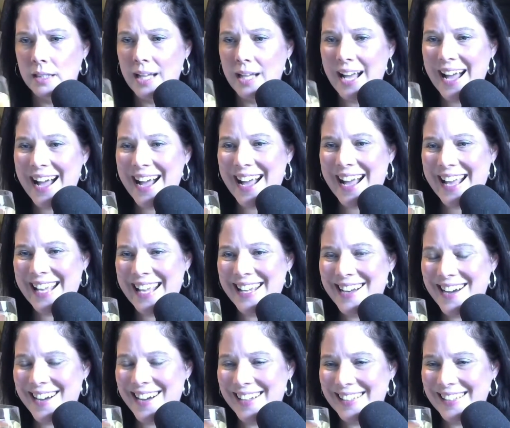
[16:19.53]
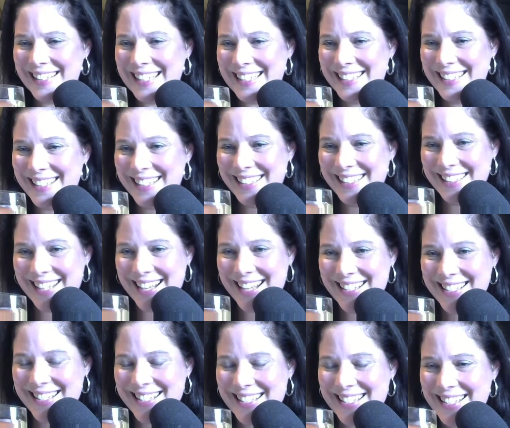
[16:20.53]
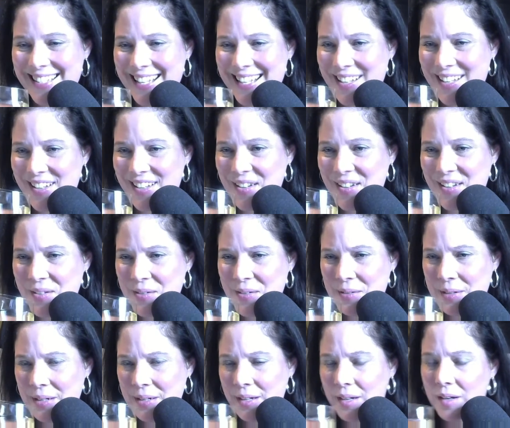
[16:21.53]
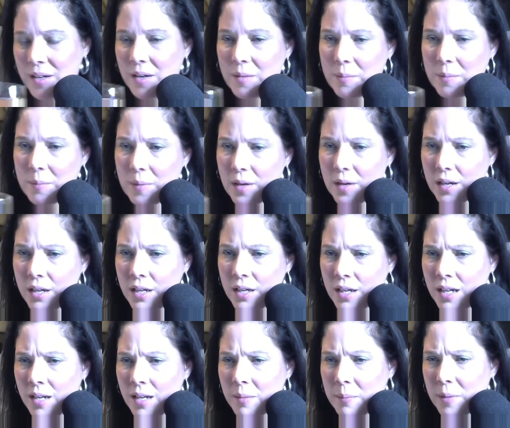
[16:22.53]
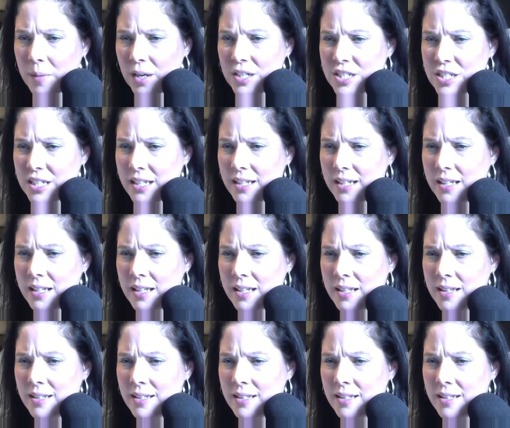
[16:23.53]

hi, Colin. Nice to see you, Marcia.